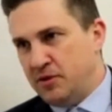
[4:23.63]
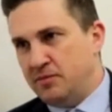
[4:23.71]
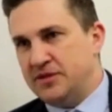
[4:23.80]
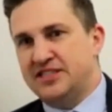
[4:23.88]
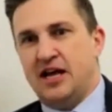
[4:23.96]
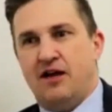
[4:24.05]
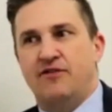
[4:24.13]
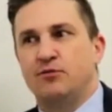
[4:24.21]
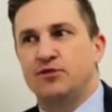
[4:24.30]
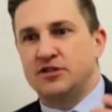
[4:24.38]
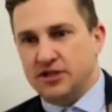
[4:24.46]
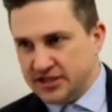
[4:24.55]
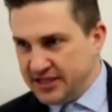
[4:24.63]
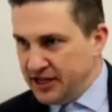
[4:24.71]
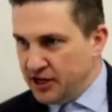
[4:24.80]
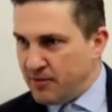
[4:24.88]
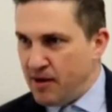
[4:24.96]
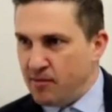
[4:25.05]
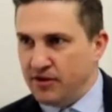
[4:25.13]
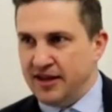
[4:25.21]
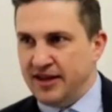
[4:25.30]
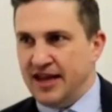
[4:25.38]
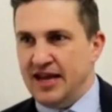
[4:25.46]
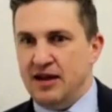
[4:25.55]
myself. I was a senior member of the
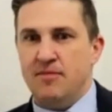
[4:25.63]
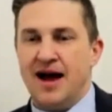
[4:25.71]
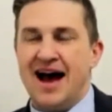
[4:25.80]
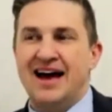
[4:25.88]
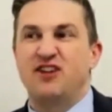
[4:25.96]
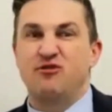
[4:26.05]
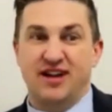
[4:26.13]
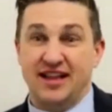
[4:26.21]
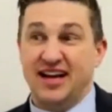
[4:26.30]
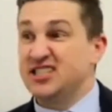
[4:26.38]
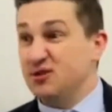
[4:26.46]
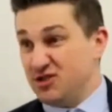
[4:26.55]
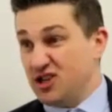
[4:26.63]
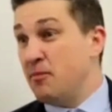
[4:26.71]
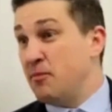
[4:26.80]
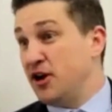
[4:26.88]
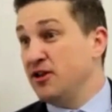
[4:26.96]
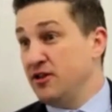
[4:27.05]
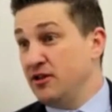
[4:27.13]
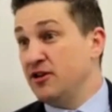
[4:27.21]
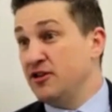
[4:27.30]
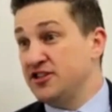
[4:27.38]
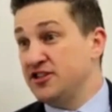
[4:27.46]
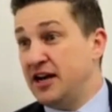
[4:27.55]
team and I realized I was coming out the other
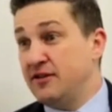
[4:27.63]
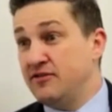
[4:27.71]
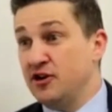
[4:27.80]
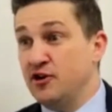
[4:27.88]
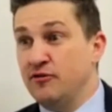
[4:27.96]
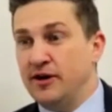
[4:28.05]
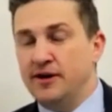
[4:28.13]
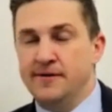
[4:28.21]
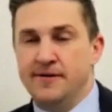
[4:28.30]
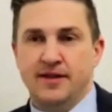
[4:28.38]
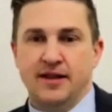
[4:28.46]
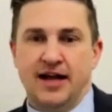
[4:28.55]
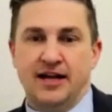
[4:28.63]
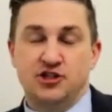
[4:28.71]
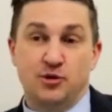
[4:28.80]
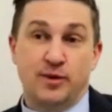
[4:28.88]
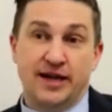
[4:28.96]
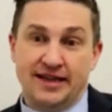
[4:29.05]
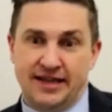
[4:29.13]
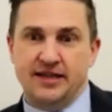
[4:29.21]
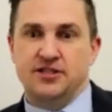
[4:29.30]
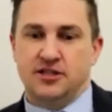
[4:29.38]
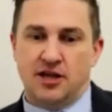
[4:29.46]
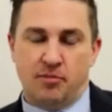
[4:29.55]
side of the yeah. career. And so when I did
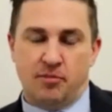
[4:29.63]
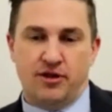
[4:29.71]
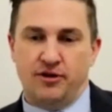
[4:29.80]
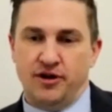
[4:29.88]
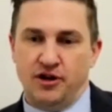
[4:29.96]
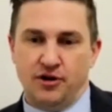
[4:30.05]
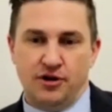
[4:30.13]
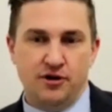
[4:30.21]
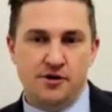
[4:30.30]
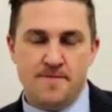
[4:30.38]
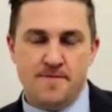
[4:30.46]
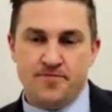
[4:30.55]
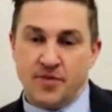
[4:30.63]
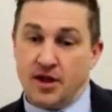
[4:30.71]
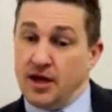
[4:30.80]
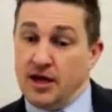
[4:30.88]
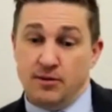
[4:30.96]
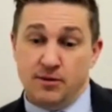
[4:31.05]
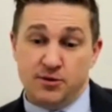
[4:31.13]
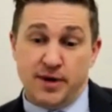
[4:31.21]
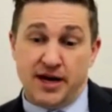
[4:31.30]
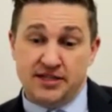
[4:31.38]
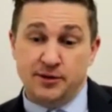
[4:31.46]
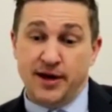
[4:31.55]
stop at 32, it was
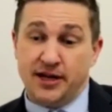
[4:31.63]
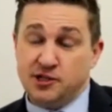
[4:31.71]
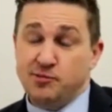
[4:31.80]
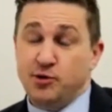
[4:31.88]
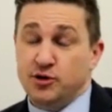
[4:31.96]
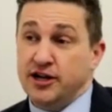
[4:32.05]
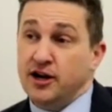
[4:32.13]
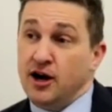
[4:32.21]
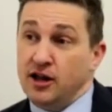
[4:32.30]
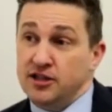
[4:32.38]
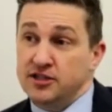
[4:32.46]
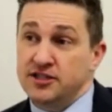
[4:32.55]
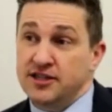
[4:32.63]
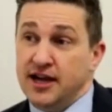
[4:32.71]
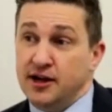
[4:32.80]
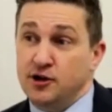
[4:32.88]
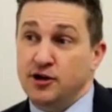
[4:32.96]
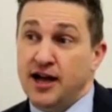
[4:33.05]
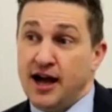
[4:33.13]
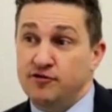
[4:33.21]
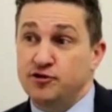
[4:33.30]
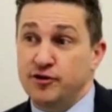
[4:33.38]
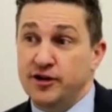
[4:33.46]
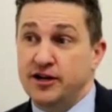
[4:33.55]
actually we had a sports psychologist, guy called Gavin
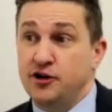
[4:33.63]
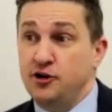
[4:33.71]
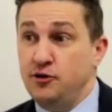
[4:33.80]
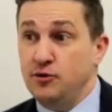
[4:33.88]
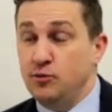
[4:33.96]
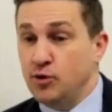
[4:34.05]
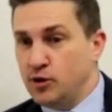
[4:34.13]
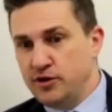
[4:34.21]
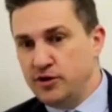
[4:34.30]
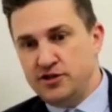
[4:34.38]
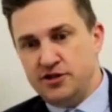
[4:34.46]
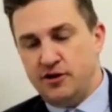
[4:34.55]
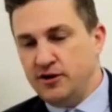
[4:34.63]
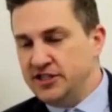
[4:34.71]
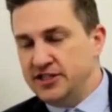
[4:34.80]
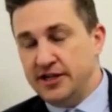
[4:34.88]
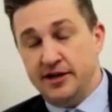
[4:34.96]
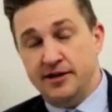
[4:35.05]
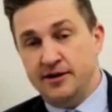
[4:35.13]
Drake, who mm. worked with us in Norwich City.